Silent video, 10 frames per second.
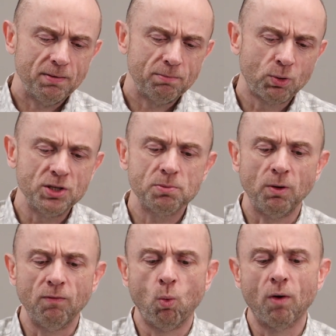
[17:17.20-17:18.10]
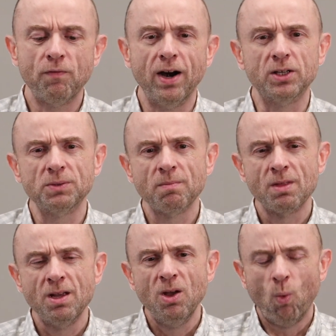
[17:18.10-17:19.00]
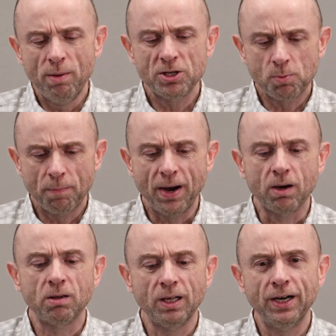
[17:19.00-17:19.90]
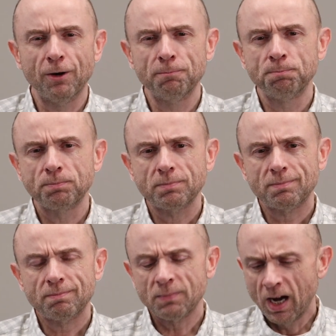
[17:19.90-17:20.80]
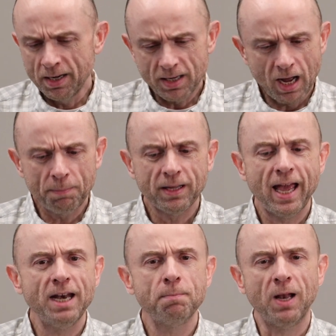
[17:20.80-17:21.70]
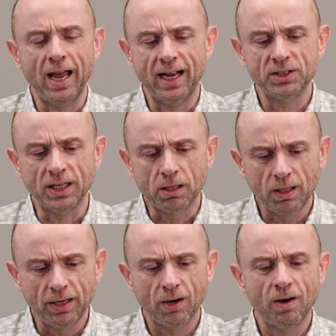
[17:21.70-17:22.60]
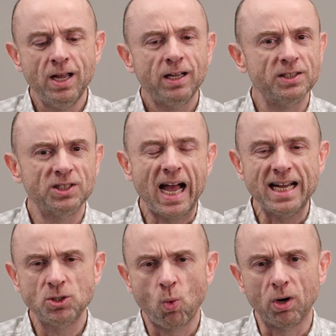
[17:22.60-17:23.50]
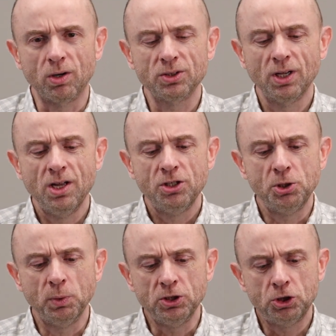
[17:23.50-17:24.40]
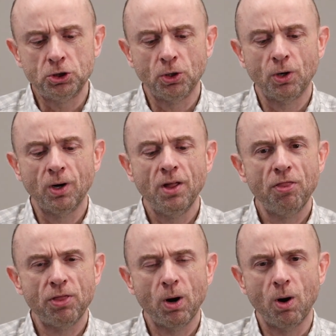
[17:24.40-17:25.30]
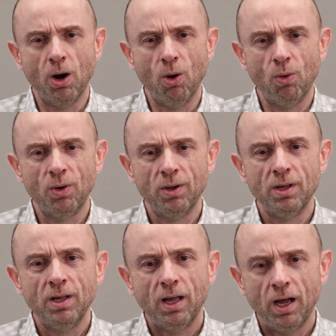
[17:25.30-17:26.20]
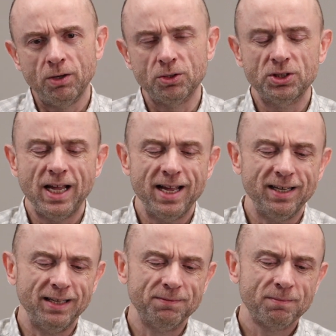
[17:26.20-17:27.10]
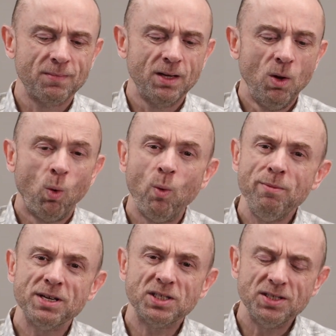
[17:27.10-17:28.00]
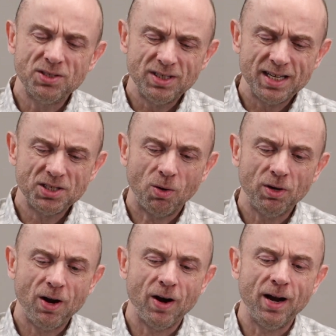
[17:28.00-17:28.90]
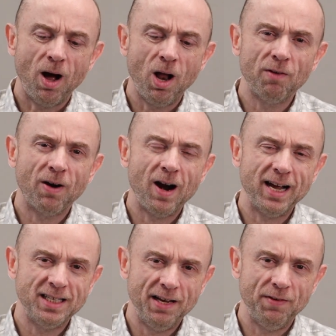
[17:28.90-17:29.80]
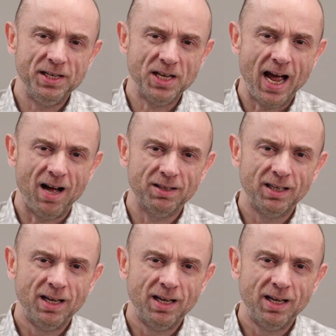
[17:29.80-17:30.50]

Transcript: principle of warfare is we must prepare clear, uncomplicated plans and clear, concise orders to ensure thorough understanding. Well, we must insist on carrying all of our activities out